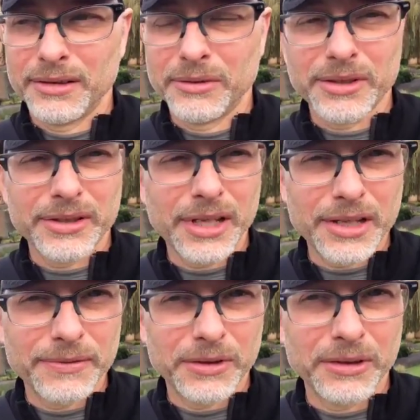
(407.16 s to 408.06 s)

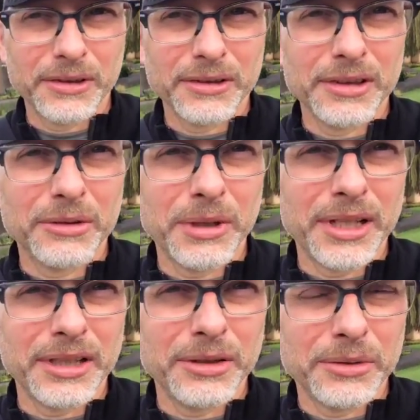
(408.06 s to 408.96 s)
successful in the
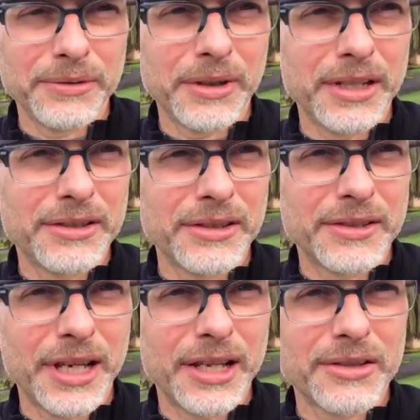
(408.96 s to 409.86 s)
way that you define
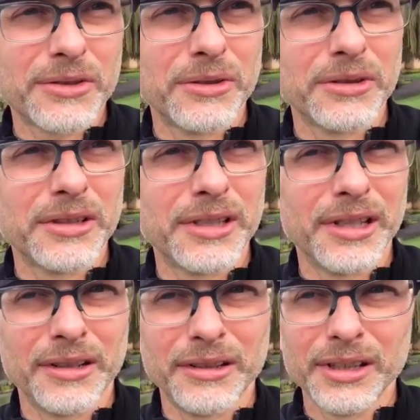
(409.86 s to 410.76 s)
success, or that
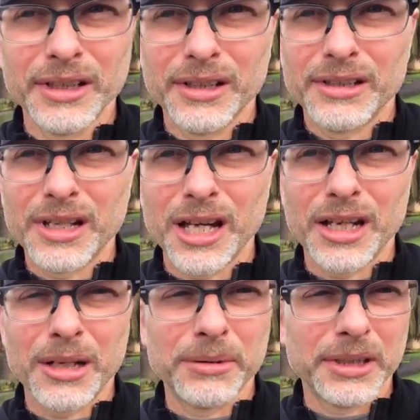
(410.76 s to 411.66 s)
they're
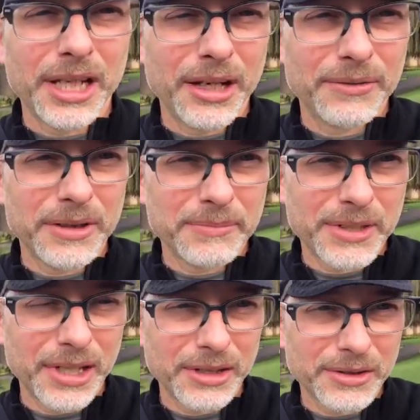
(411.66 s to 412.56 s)
not able to care for
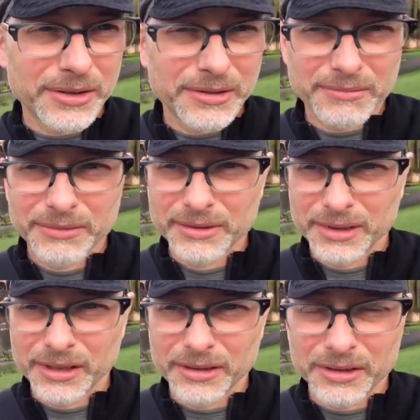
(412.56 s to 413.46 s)
themselves
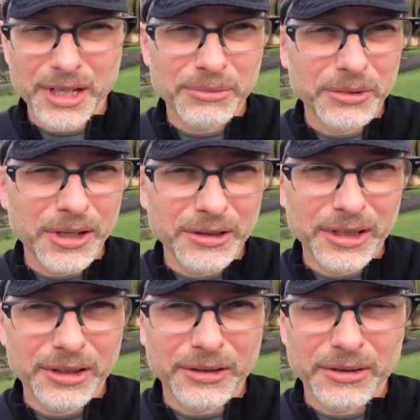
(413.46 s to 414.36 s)
either
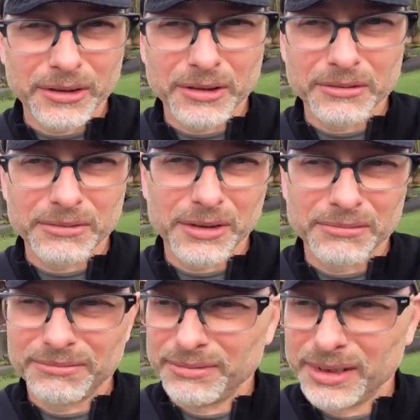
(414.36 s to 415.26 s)
temporarily or
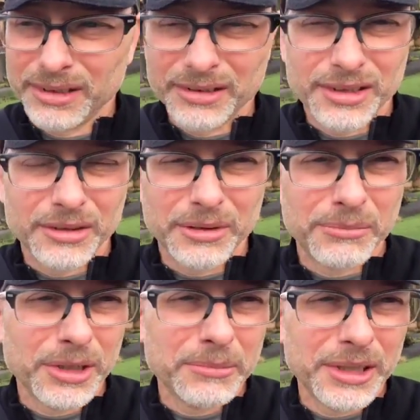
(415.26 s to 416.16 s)

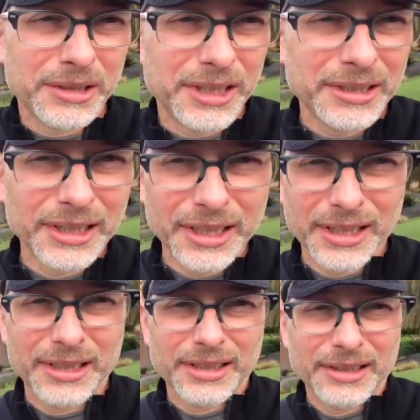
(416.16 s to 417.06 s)
and permanently,
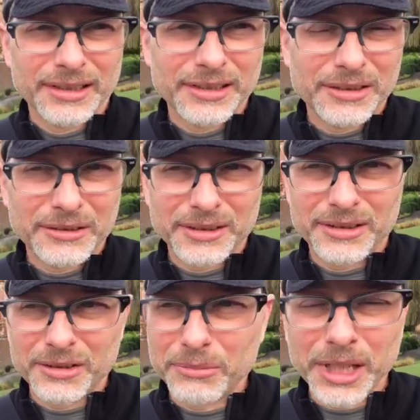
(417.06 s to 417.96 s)

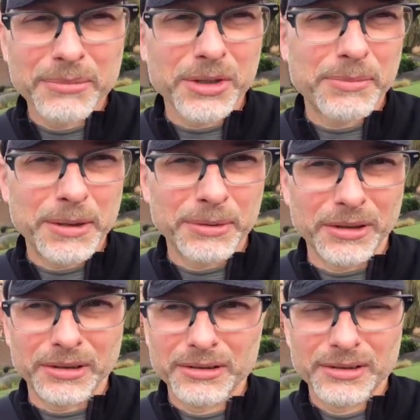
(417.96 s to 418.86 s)
don't blame those
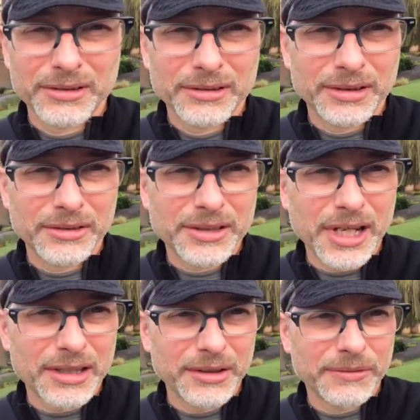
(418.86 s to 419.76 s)
people. It's
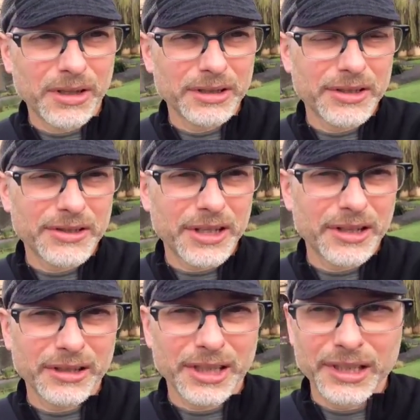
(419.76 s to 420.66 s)
not their fault
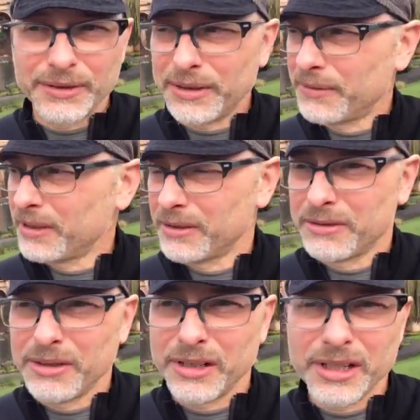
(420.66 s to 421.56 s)
necessarily, even if they're
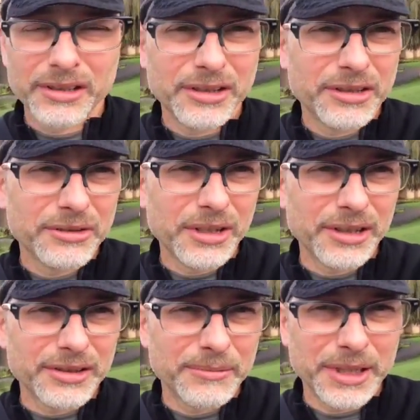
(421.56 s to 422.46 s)
addicted to
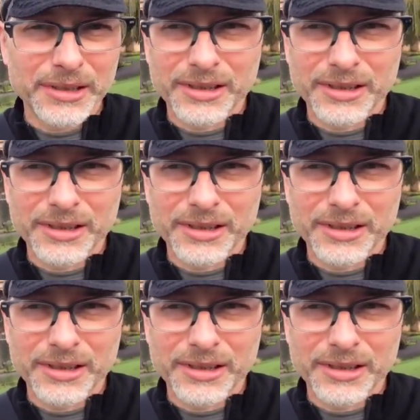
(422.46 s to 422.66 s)
drugs. I mean,